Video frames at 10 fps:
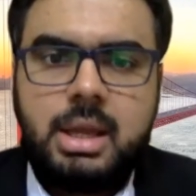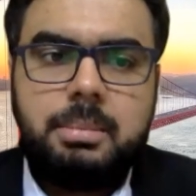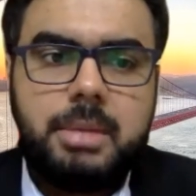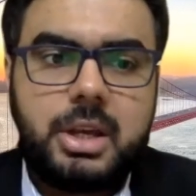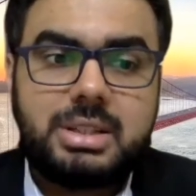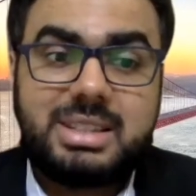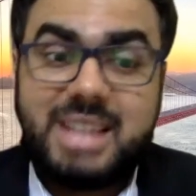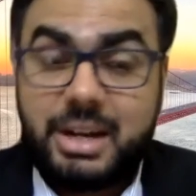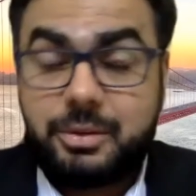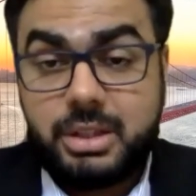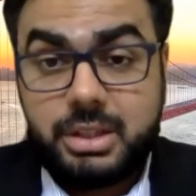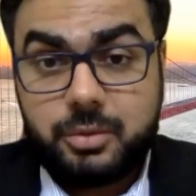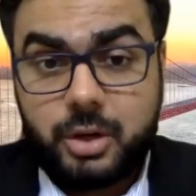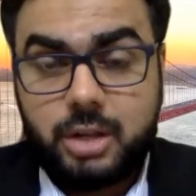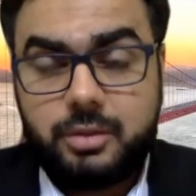Because that will
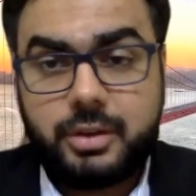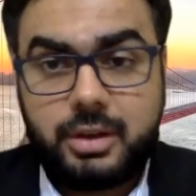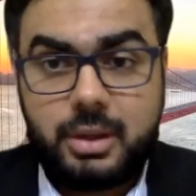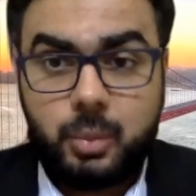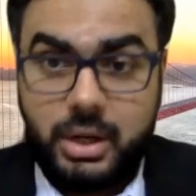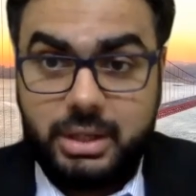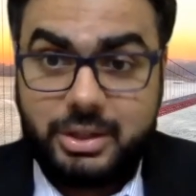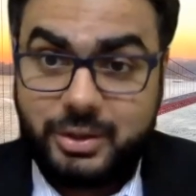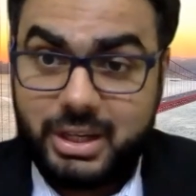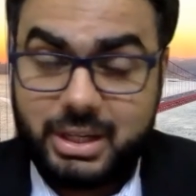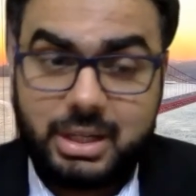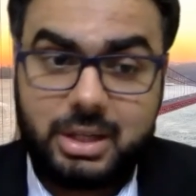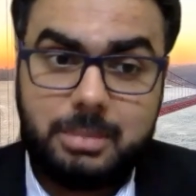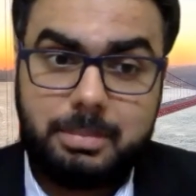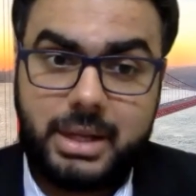involve, one, creating a
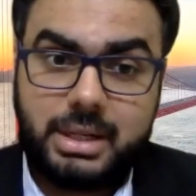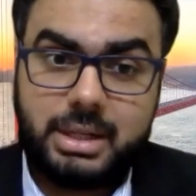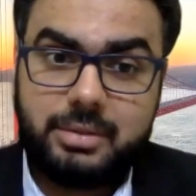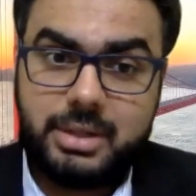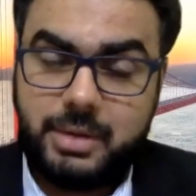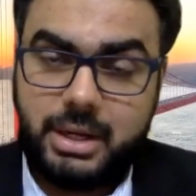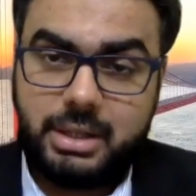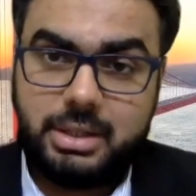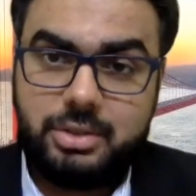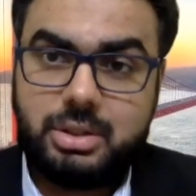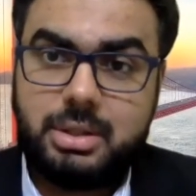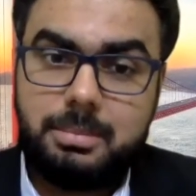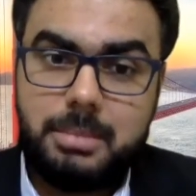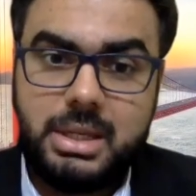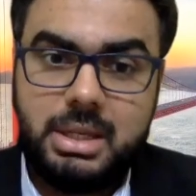competitive advantage,
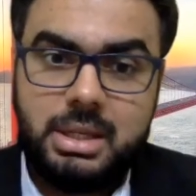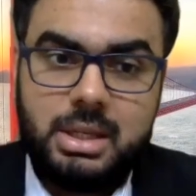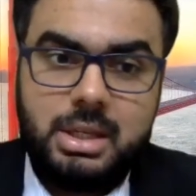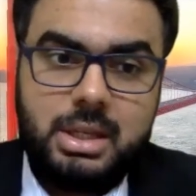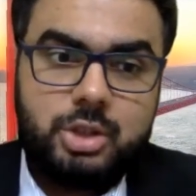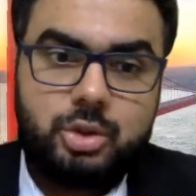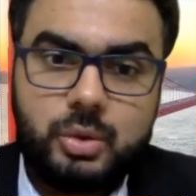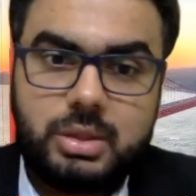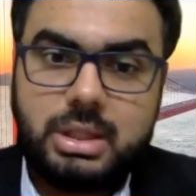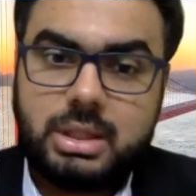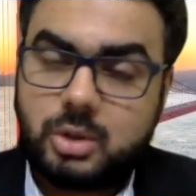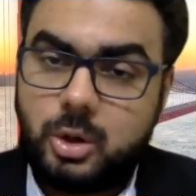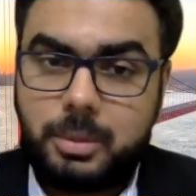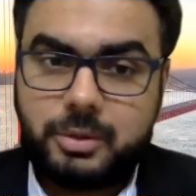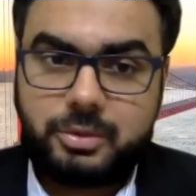B, choosing a
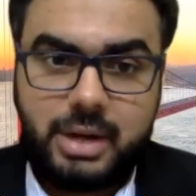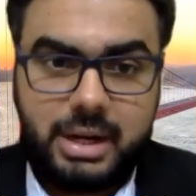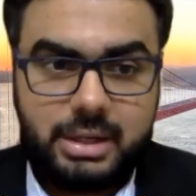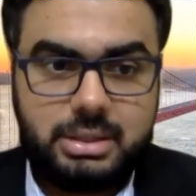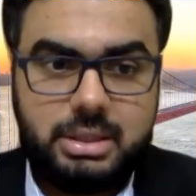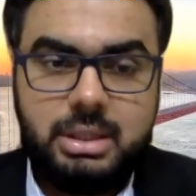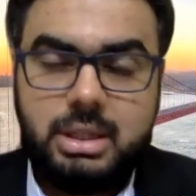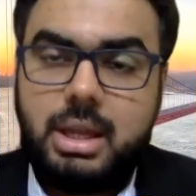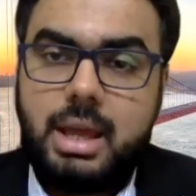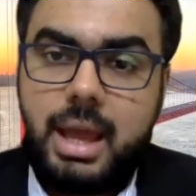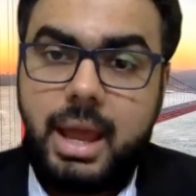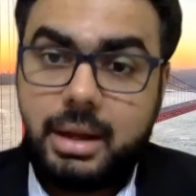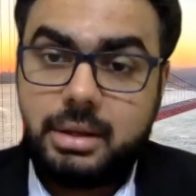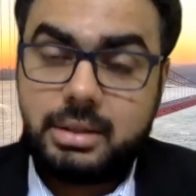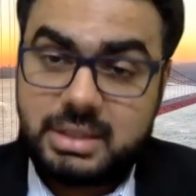scope of strategy,
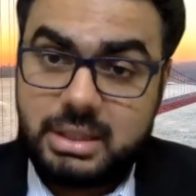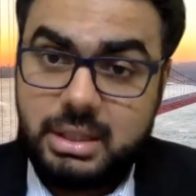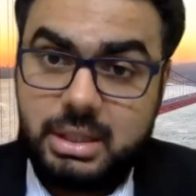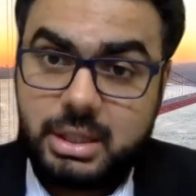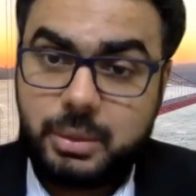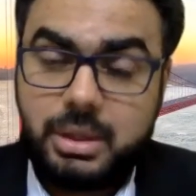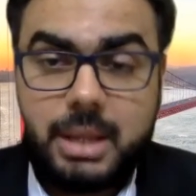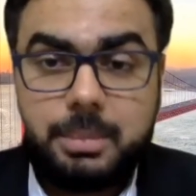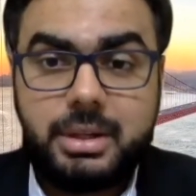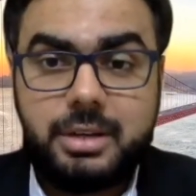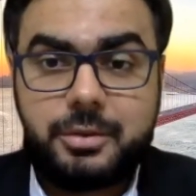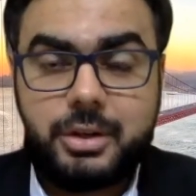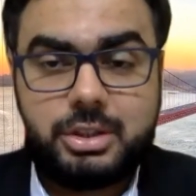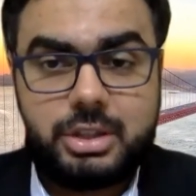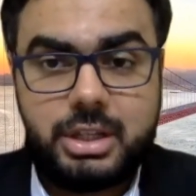and C, it will help in
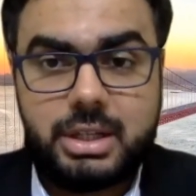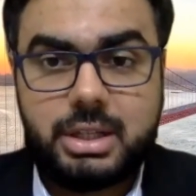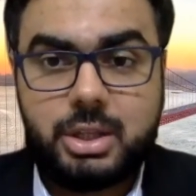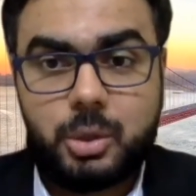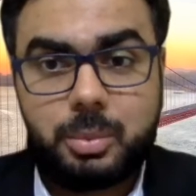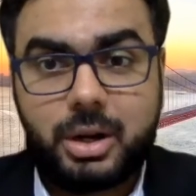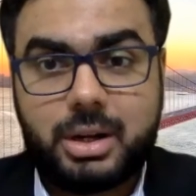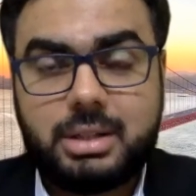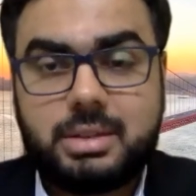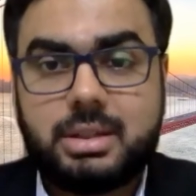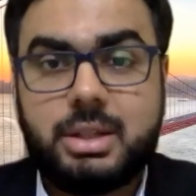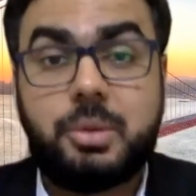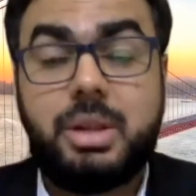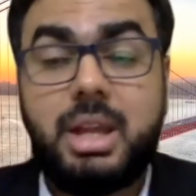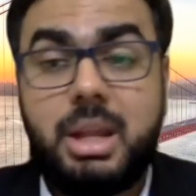differentiating your products, it
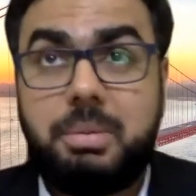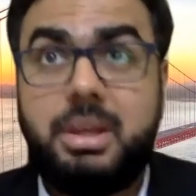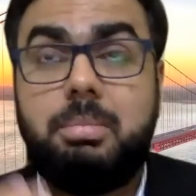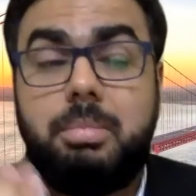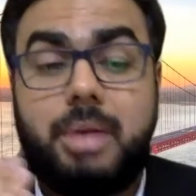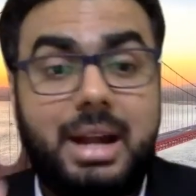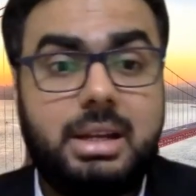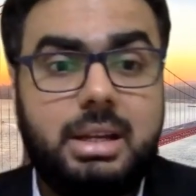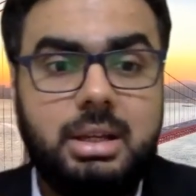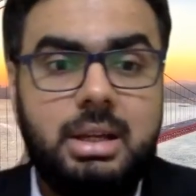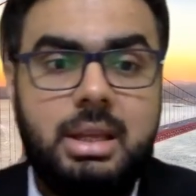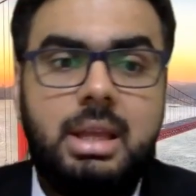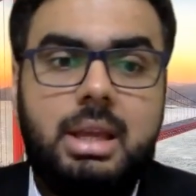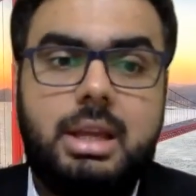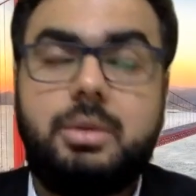will help in branding,
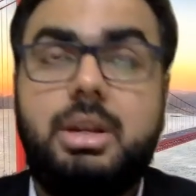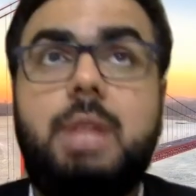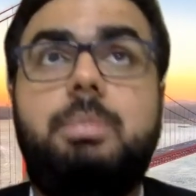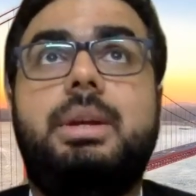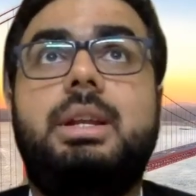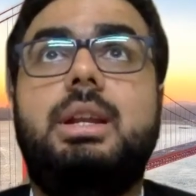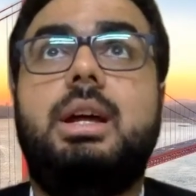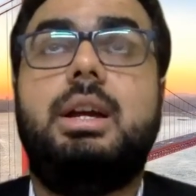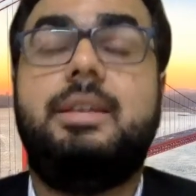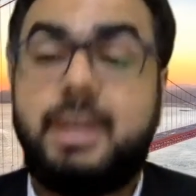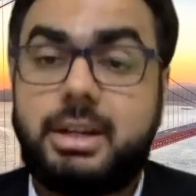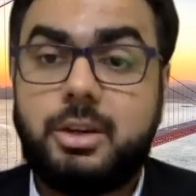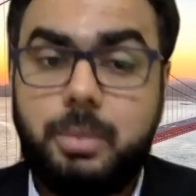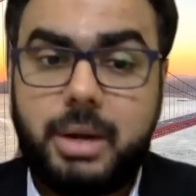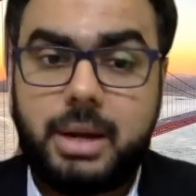it will help in
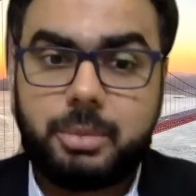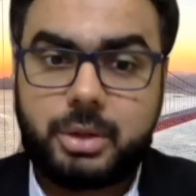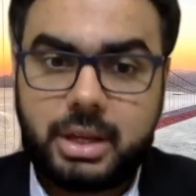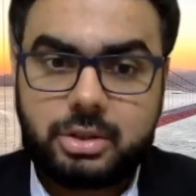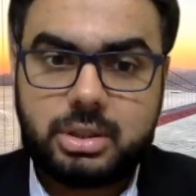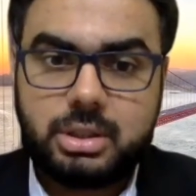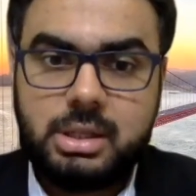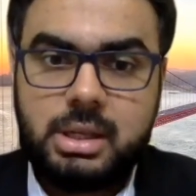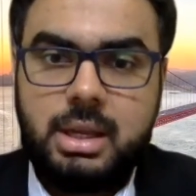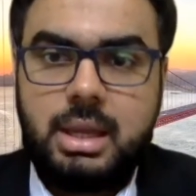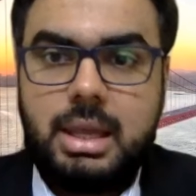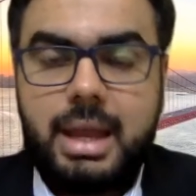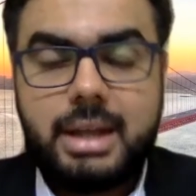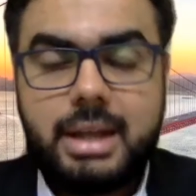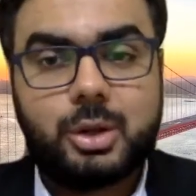effective brand protection,
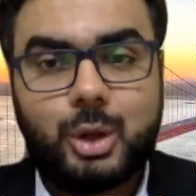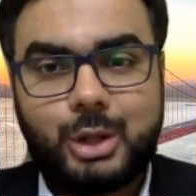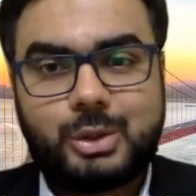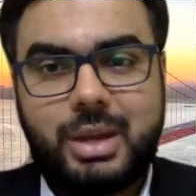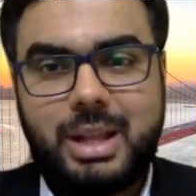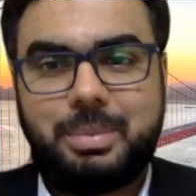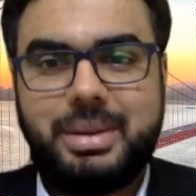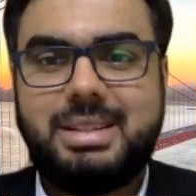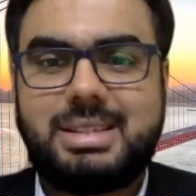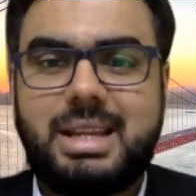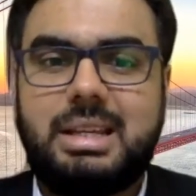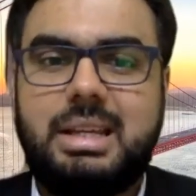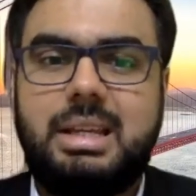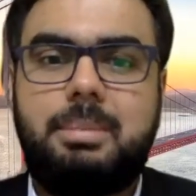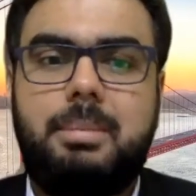and it will also help in
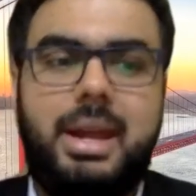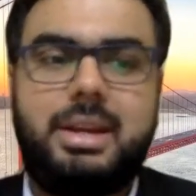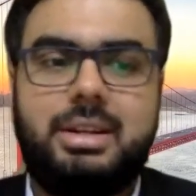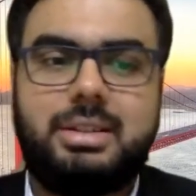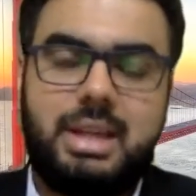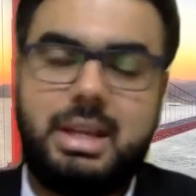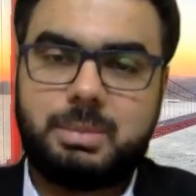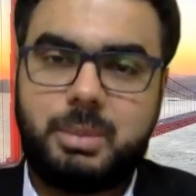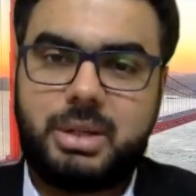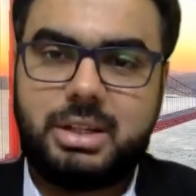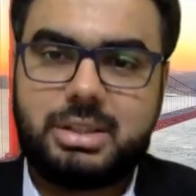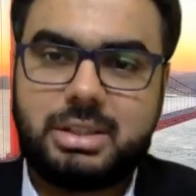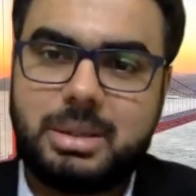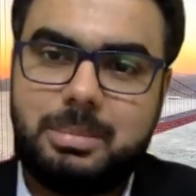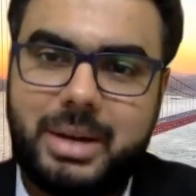setting barriers against potential
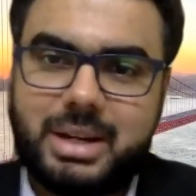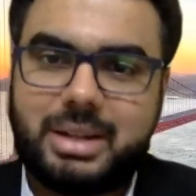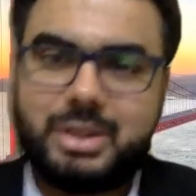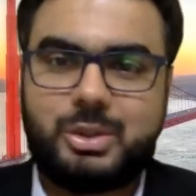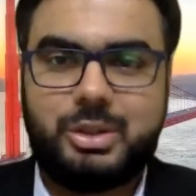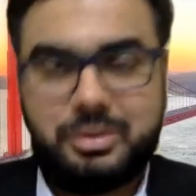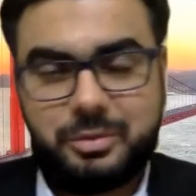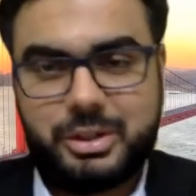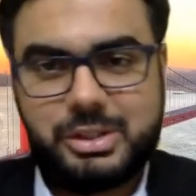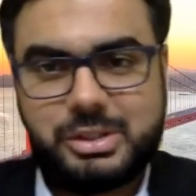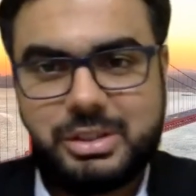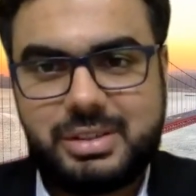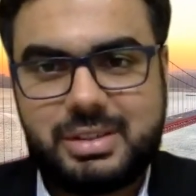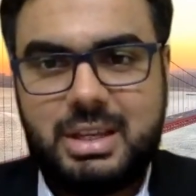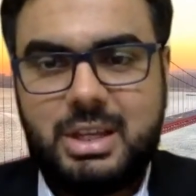competitors or
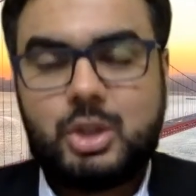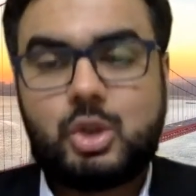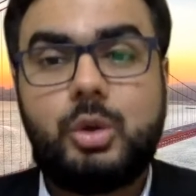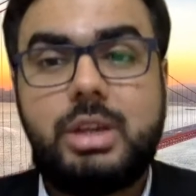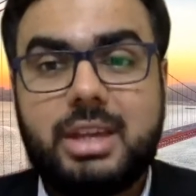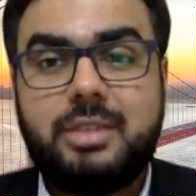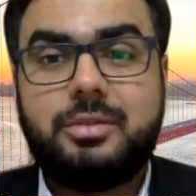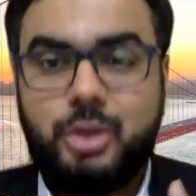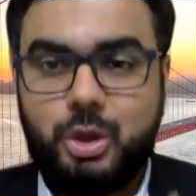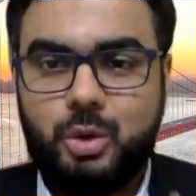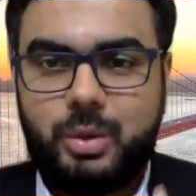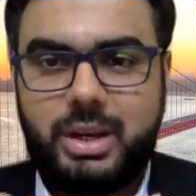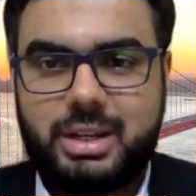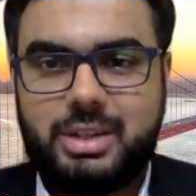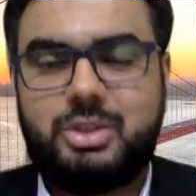infringers. So give due
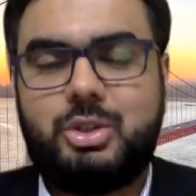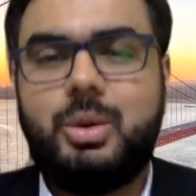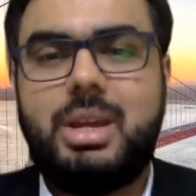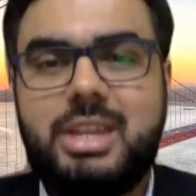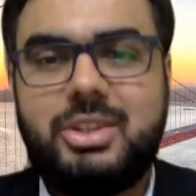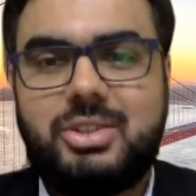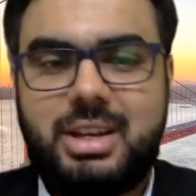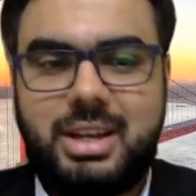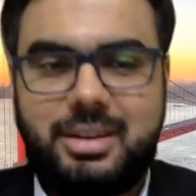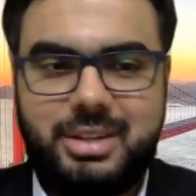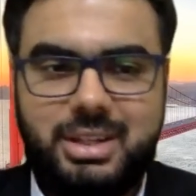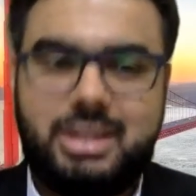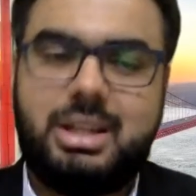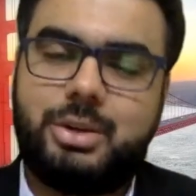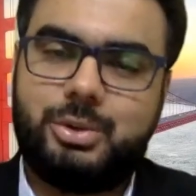weightage to each and every
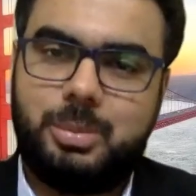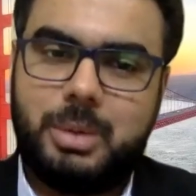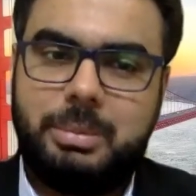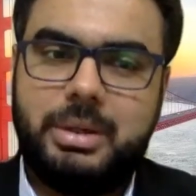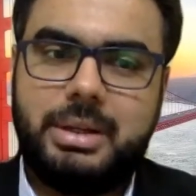intellectual property.